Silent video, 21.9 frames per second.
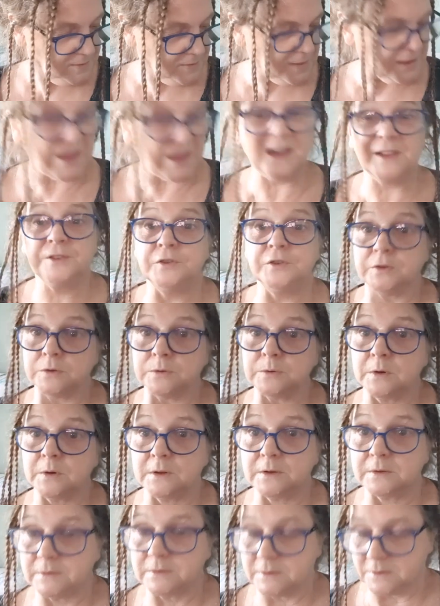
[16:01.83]
I knew
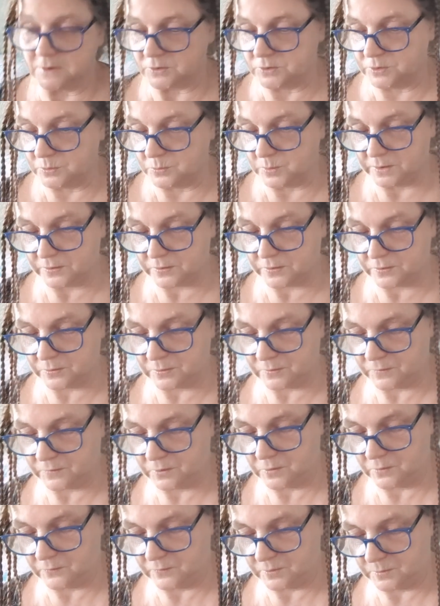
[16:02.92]
I, I knew went through a
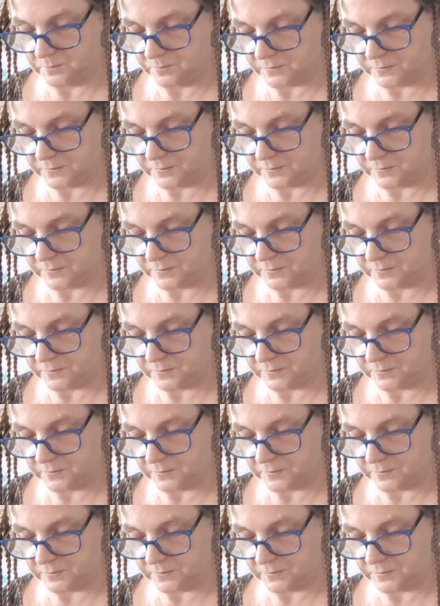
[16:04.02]
few of them.